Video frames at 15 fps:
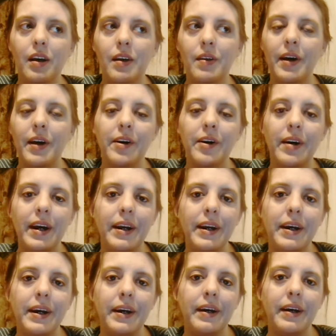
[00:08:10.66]
they're
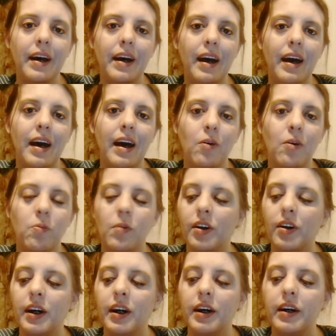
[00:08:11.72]
hitting a
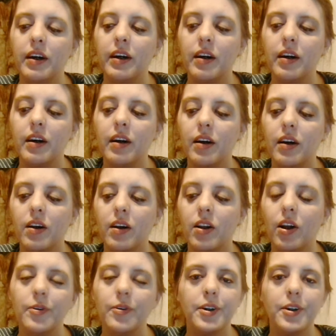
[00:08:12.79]
really
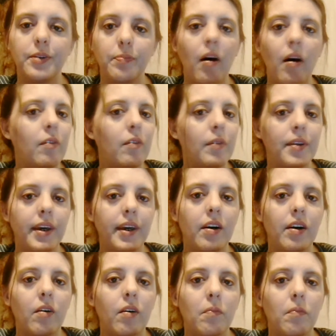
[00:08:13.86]
close spot with
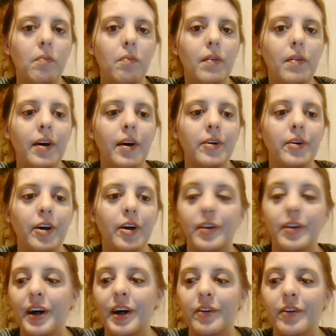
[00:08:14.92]
him they're they're,
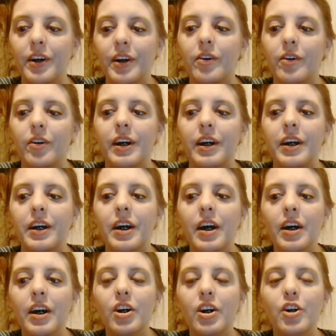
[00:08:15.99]
they're literally
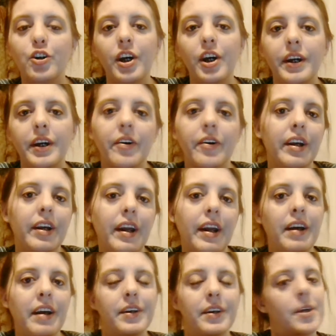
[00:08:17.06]
shitting on an
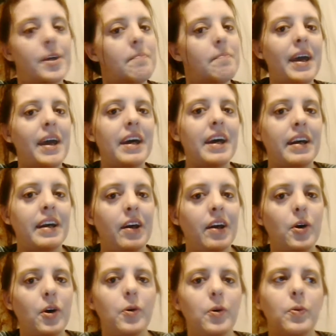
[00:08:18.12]
innocent man
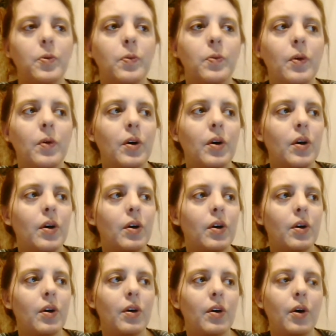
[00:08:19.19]
who
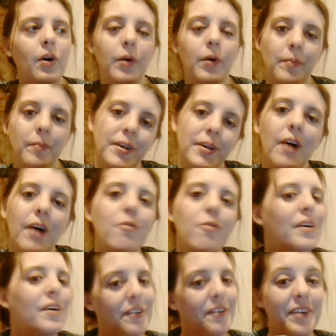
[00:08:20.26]
who
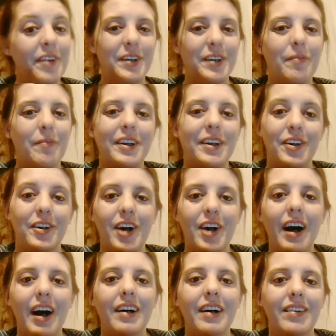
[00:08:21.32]
himself was a victim as a
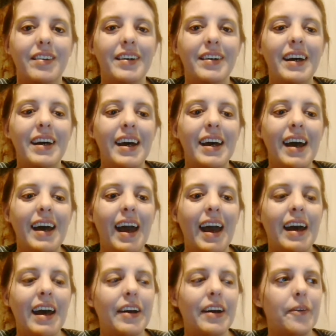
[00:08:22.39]
child
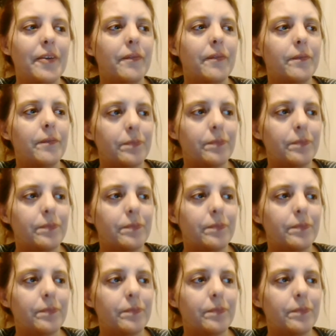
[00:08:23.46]
and